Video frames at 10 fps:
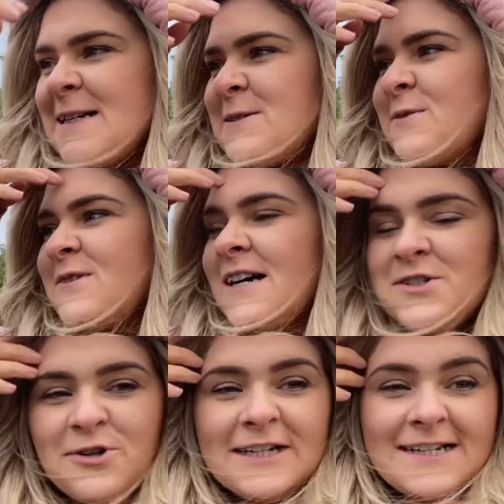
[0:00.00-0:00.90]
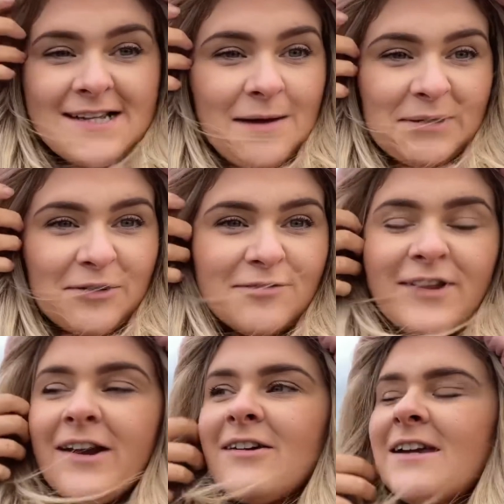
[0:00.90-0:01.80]
So Johnny, he's happy enough
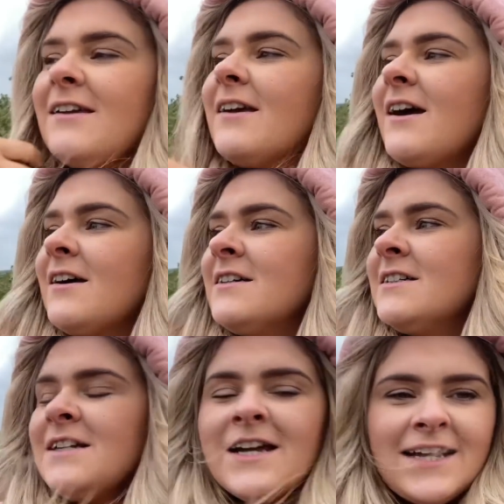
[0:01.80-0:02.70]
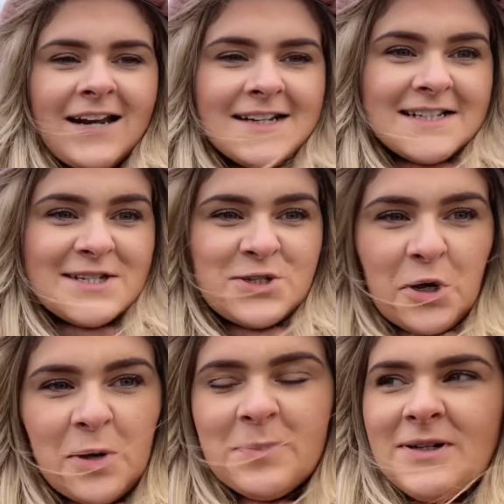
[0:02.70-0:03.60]
there. He likes this
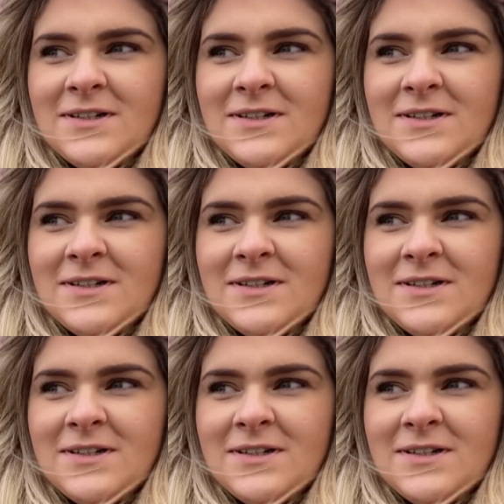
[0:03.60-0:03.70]
job.